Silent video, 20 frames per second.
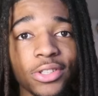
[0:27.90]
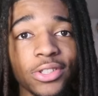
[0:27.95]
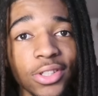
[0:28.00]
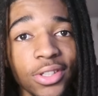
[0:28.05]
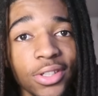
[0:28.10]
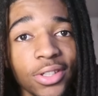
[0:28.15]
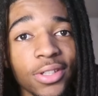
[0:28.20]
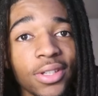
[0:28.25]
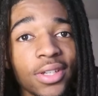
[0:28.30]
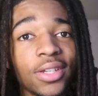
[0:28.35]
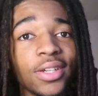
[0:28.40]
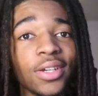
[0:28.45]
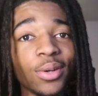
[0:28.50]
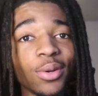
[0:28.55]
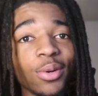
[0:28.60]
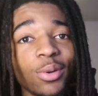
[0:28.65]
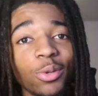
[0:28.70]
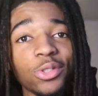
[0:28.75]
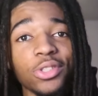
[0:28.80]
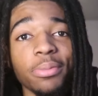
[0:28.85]
see
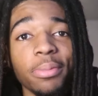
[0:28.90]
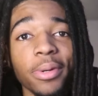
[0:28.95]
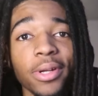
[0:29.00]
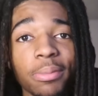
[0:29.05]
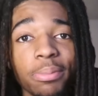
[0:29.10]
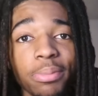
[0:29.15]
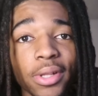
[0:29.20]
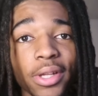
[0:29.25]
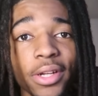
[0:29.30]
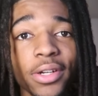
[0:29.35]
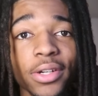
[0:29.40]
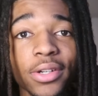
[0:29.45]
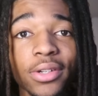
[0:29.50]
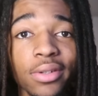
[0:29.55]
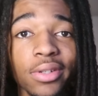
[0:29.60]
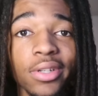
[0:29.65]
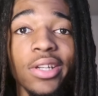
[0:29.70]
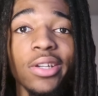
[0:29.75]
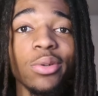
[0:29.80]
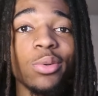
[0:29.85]
who's the better player
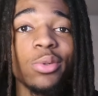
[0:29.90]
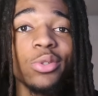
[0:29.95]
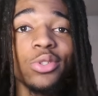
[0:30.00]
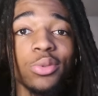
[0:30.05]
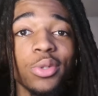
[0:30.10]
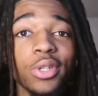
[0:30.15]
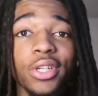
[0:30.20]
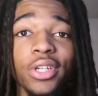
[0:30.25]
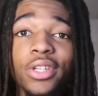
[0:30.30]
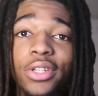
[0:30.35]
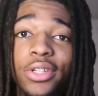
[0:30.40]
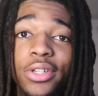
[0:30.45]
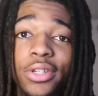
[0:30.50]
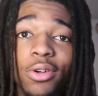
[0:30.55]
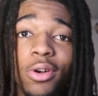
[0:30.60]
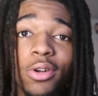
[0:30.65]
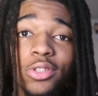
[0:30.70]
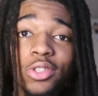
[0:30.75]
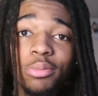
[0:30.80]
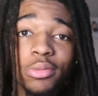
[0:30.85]
and who's the rookie of the year
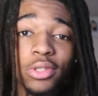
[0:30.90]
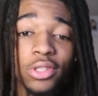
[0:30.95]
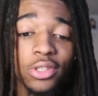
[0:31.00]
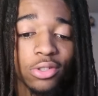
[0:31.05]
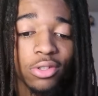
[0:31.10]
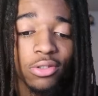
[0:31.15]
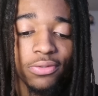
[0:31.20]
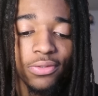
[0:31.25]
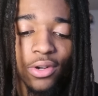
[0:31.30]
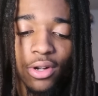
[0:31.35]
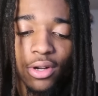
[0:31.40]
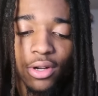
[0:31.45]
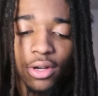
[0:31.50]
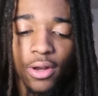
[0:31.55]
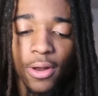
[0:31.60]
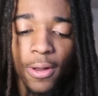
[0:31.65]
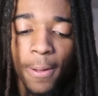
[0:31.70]
ultimately so far.